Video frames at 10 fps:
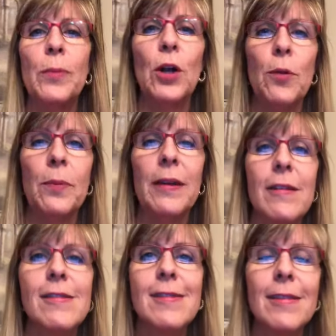
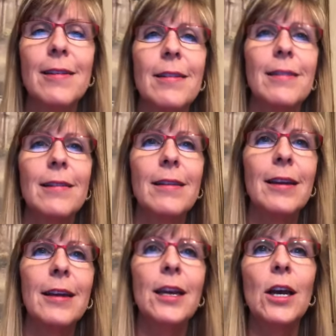purpose.
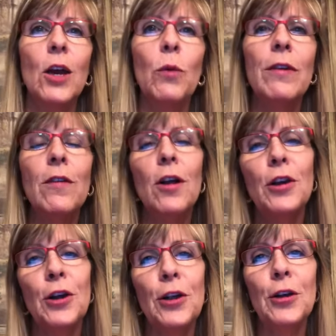We've all
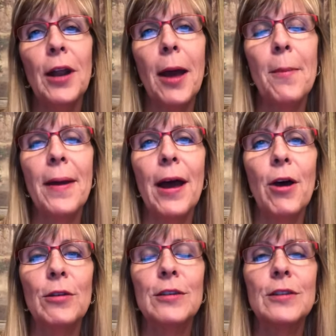heard
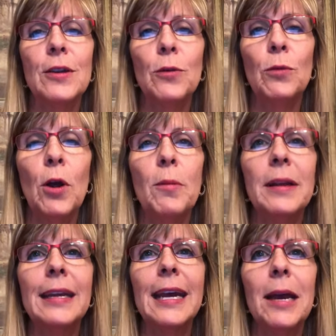about
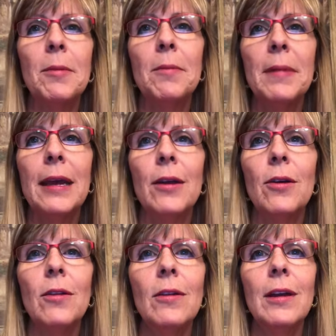Roman
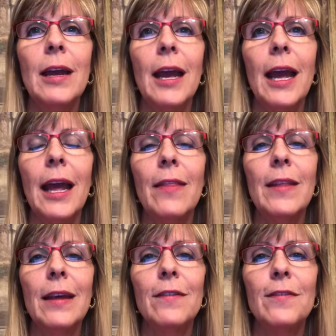chamomile and
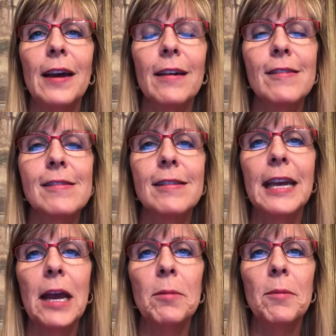the effects
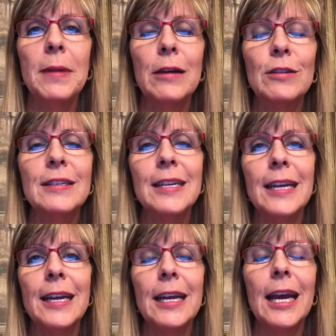chamomile
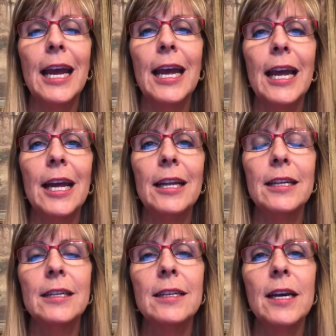tea
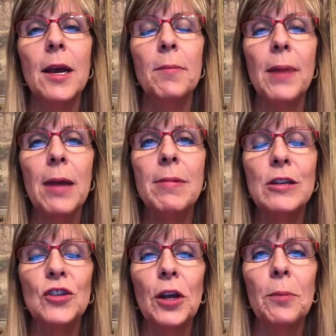and baby
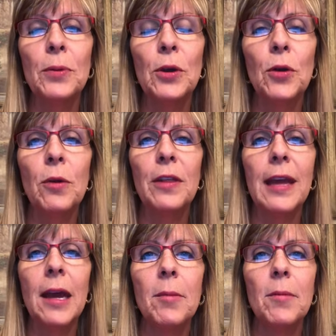shampoo with
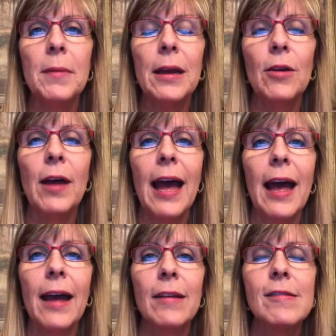chamomile
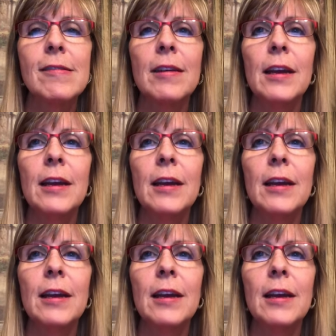has,